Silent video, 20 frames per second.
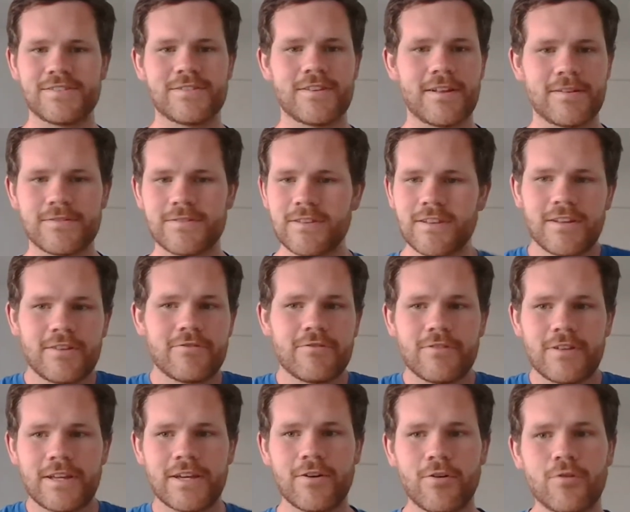
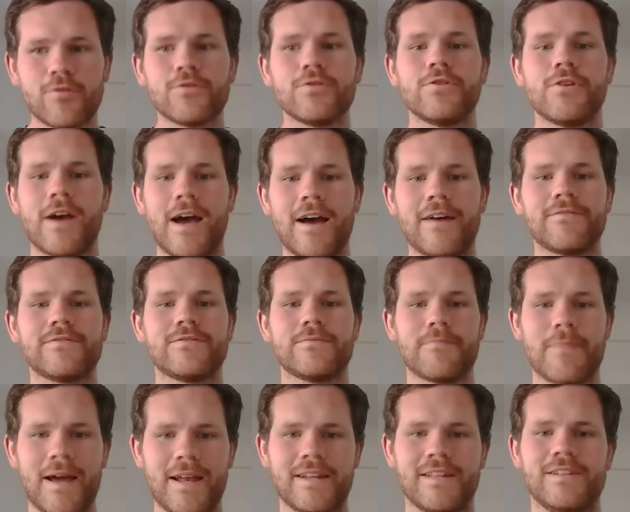literally all you have to
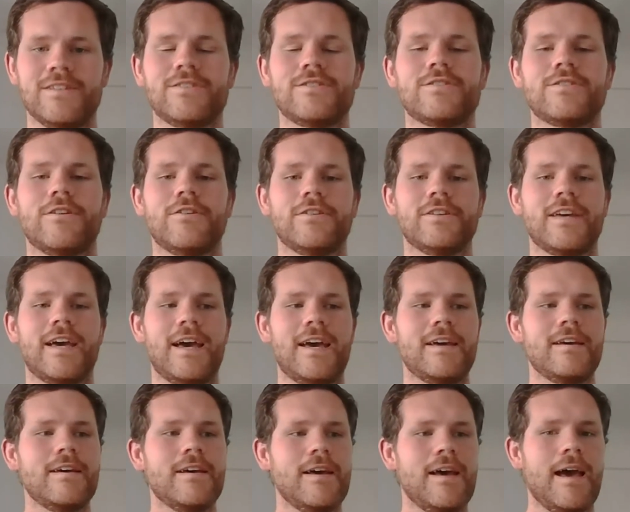manage.
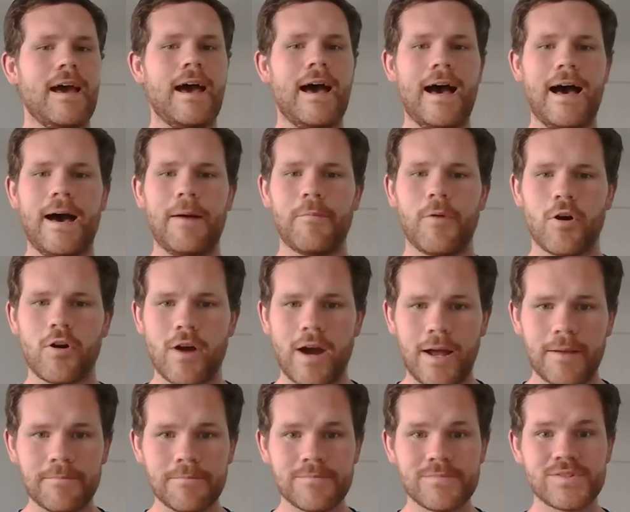Okay. All
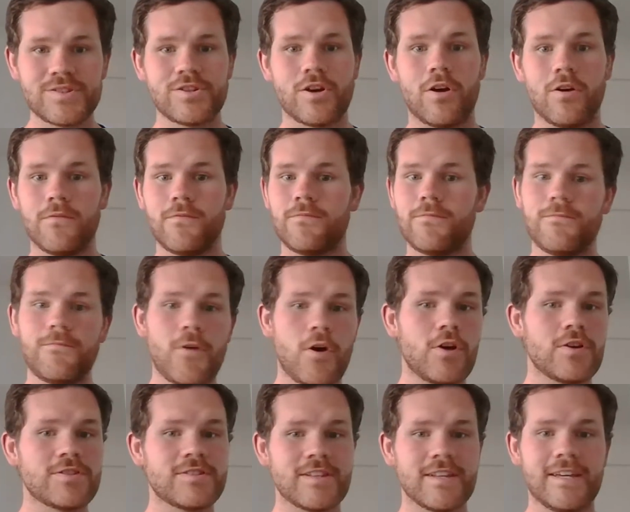right. So
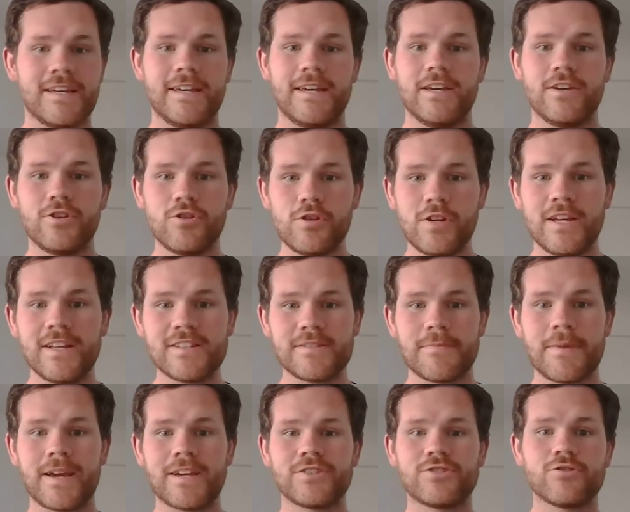firstly, you need to
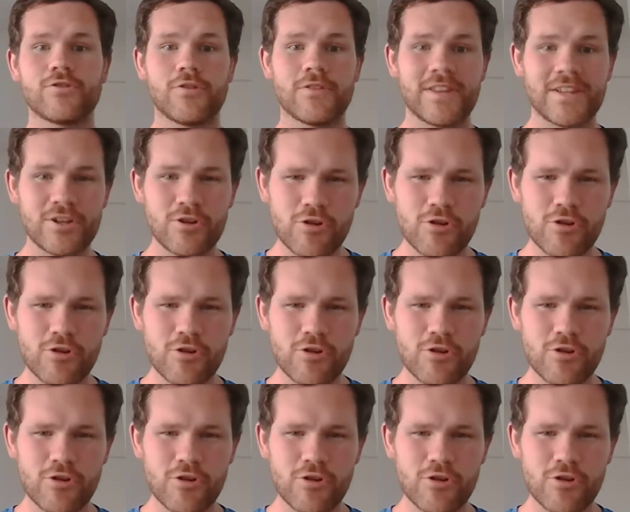make sure that your